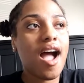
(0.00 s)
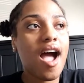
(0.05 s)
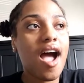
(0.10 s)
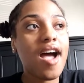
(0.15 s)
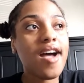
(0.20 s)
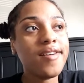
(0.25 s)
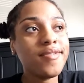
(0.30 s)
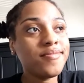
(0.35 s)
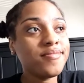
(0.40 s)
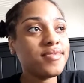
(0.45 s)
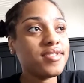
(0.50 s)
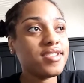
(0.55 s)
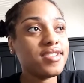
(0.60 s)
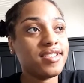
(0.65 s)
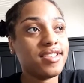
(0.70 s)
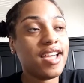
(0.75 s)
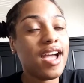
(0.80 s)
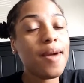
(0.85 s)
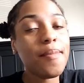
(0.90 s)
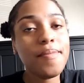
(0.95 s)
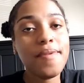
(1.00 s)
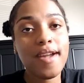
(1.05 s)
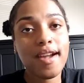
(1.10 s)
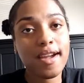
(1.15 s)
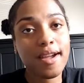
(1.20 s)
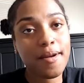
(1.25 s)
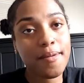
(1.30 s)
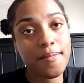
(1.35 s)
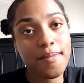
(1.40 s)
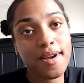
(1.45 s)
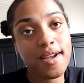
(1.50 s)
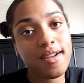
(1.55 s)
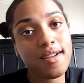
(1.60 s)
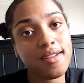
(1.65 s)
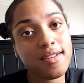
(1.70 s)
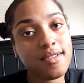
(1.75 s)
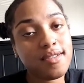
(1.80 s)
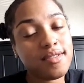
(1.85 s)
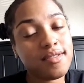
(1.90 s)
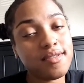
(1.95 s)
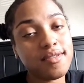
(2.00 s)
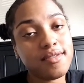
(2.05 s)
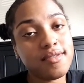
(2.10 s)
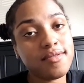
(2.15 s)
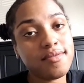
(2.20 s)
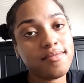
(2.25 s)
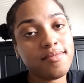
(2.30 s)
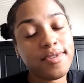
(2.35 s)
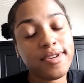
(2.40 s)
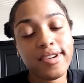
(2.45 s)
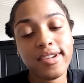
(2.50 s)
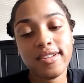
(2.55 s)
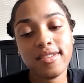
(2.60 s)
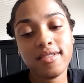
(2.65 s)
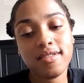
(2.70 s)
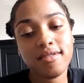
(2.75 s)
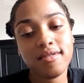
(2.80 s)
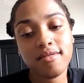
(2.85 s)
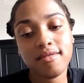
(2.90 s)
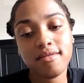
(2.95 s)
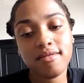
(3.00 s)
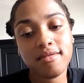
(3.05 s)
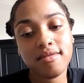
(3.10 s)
I'm just happy I got my breasts